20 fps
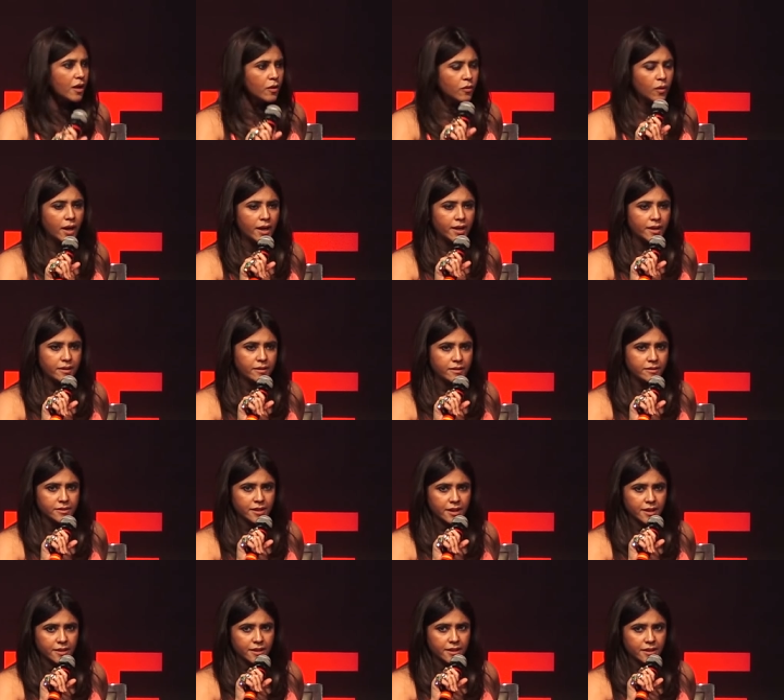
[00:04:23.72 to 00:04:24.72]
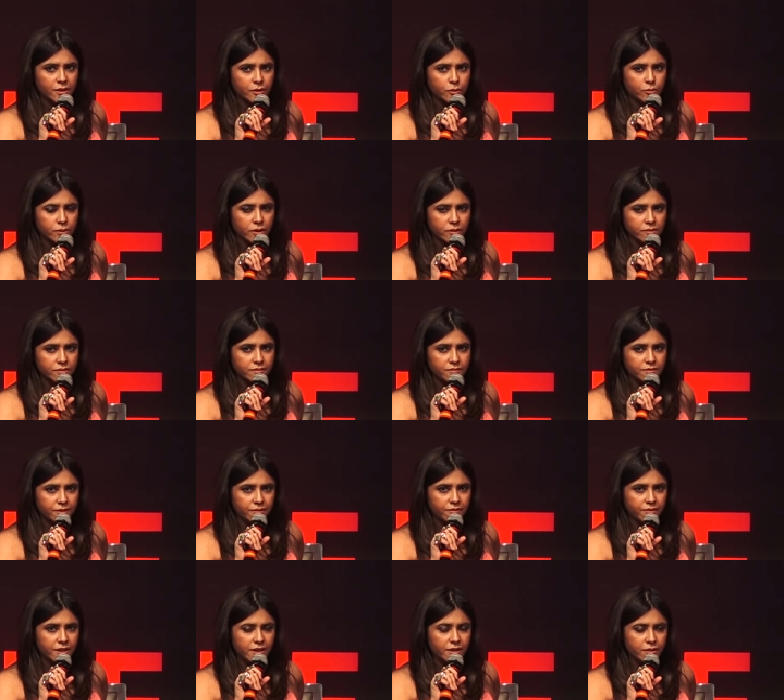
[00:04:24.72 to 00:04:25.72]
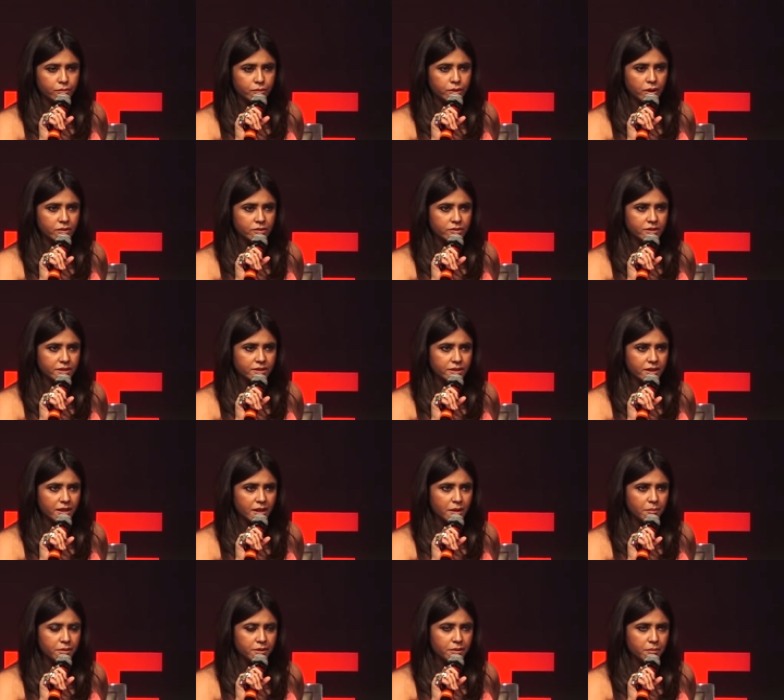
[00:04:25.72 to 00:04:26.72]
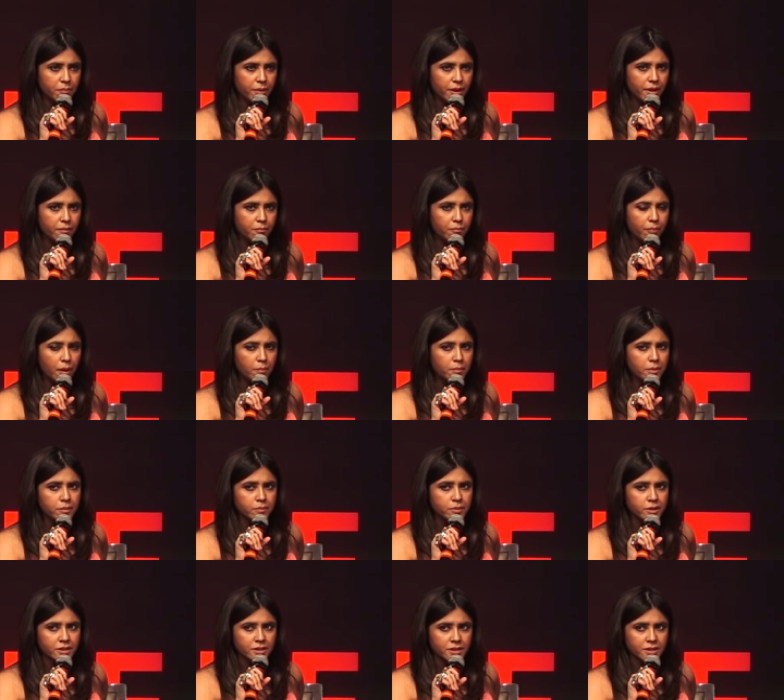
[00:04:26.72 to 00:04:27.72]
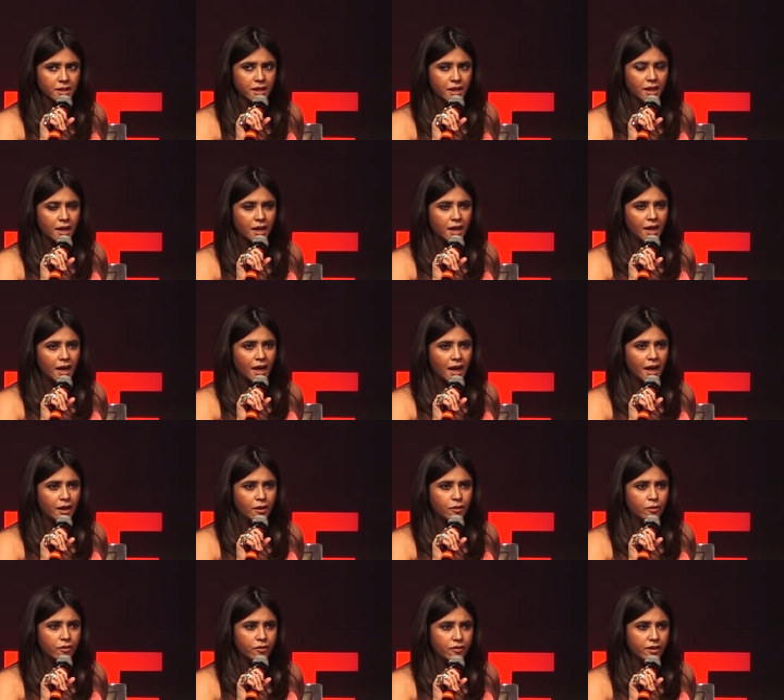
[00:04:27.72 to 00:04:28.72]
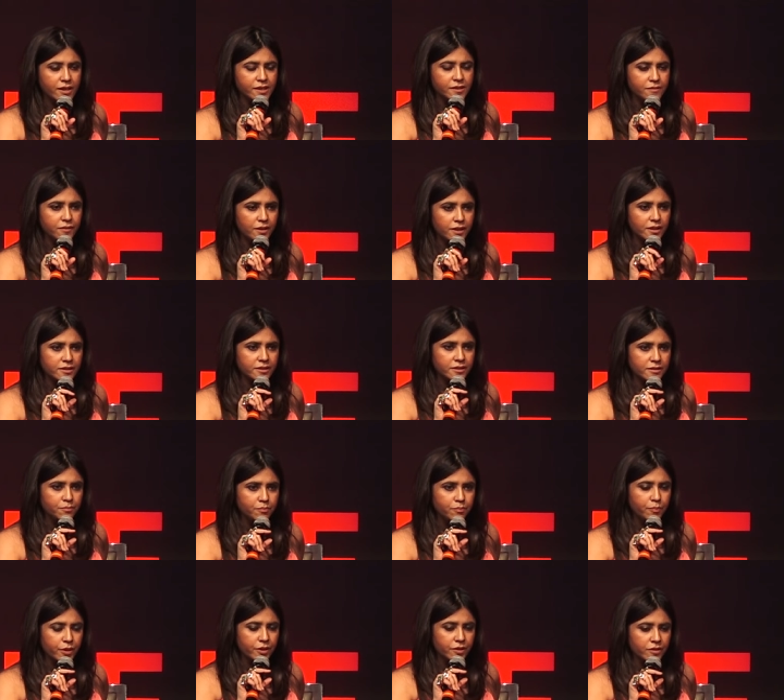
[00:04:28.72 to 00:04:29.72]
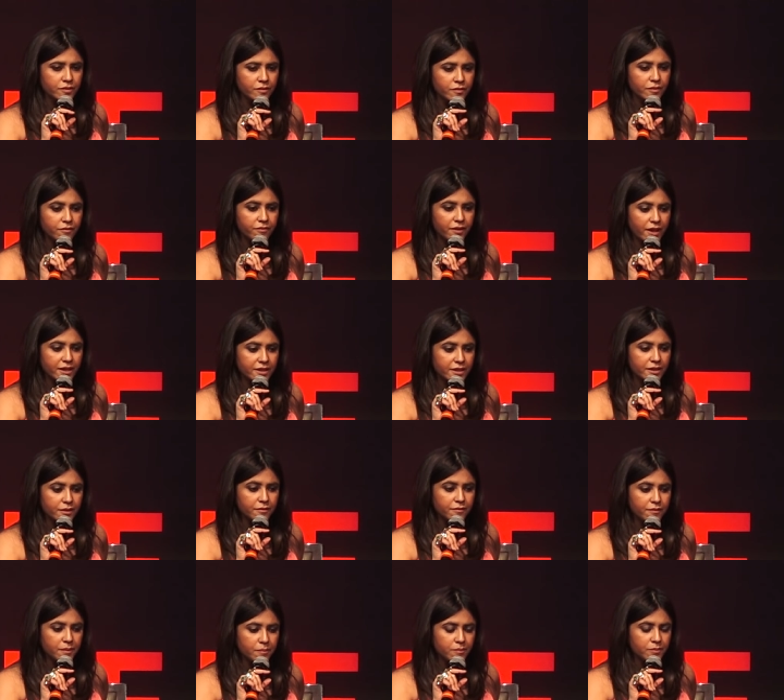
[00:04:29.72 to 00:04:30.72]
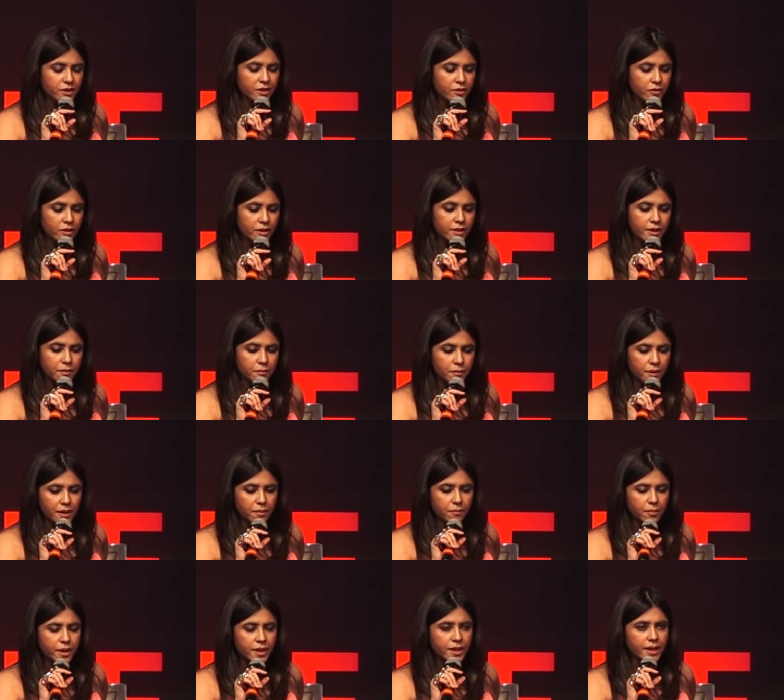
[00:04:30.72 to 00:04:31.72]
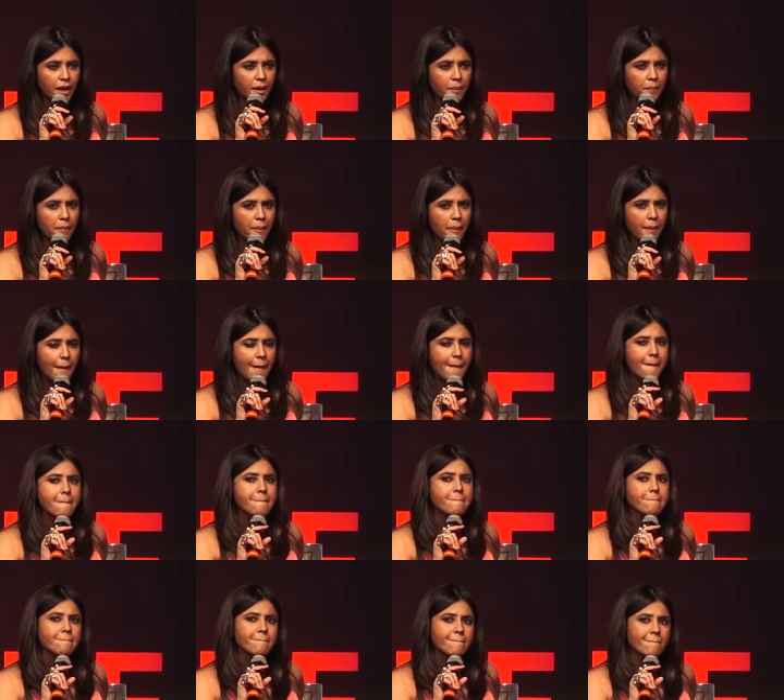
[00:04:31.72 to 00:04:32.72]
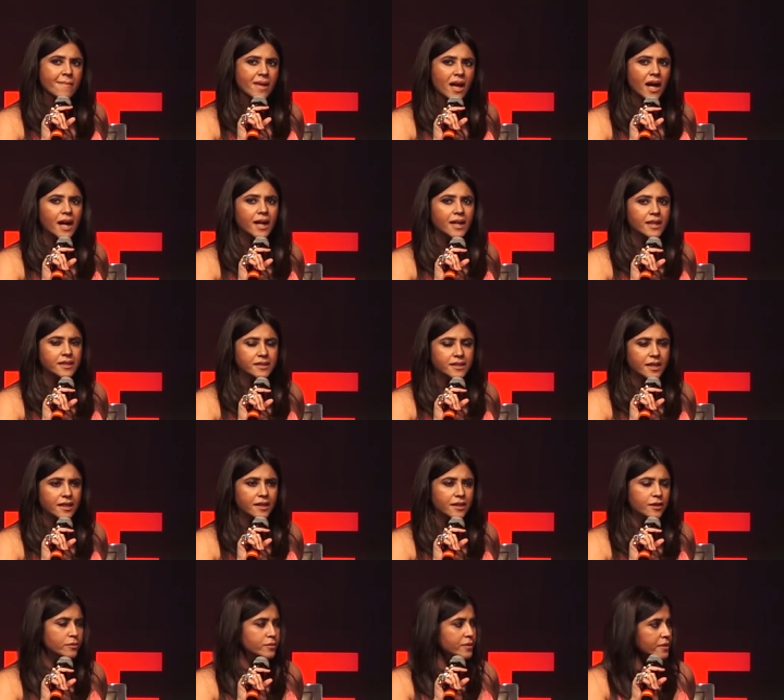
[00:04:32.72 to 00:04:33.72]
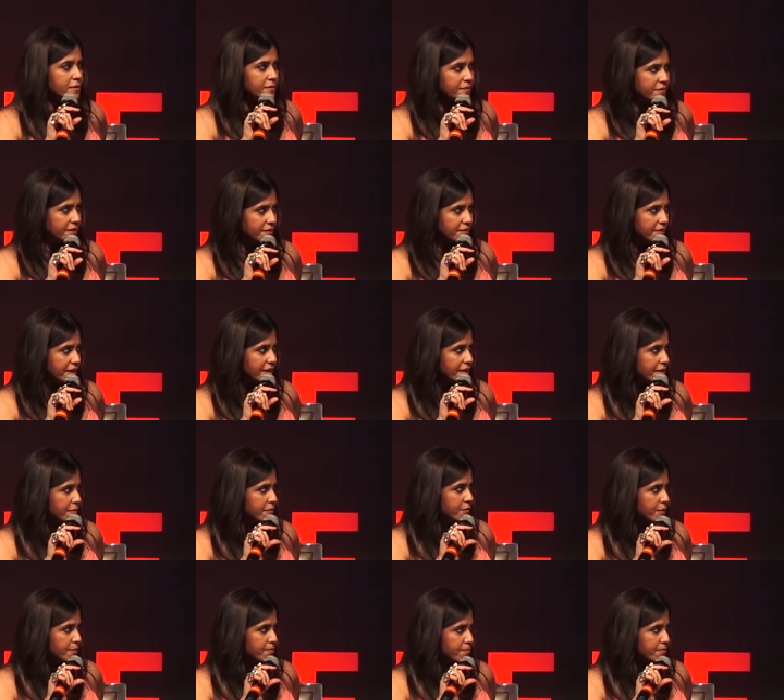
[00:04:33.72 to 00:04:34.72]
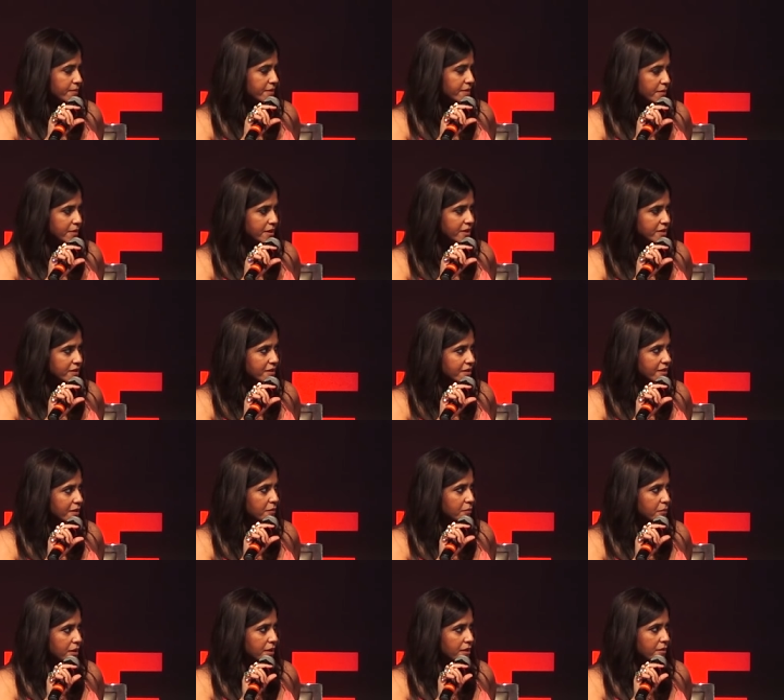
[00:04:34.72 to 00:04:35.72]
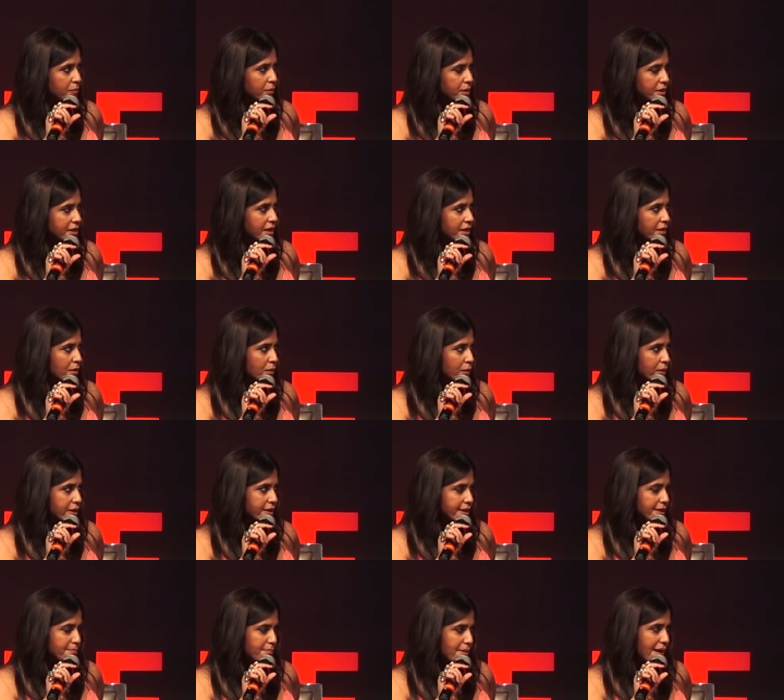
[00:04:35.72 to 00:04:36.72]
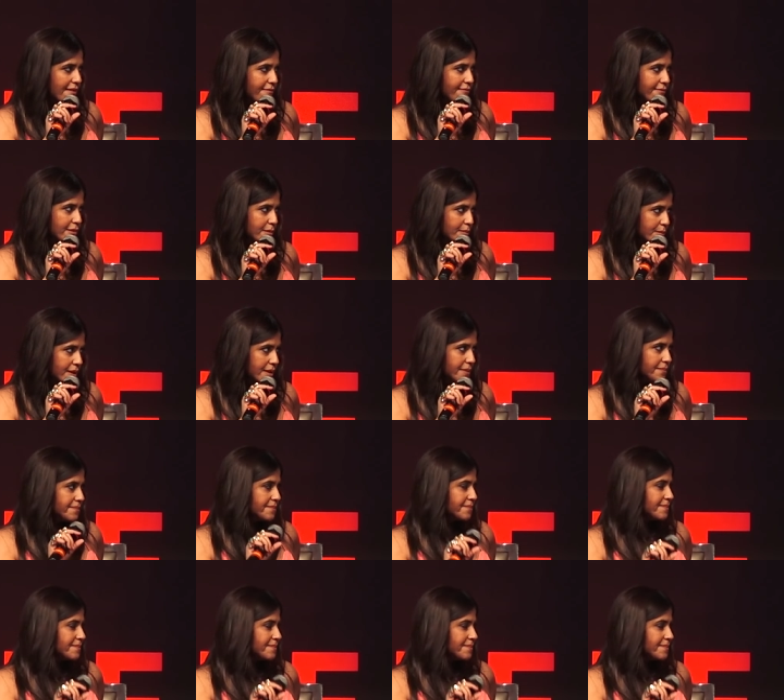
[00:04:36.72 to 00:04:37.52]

No, I decided that in 2015. 2016 came as a big bummer because I couldn't raise funds because of the fact that the films had not done well. But yeah, I decided in 2015 with Samir sir that we'll, we'll start an OTT platform, yeah.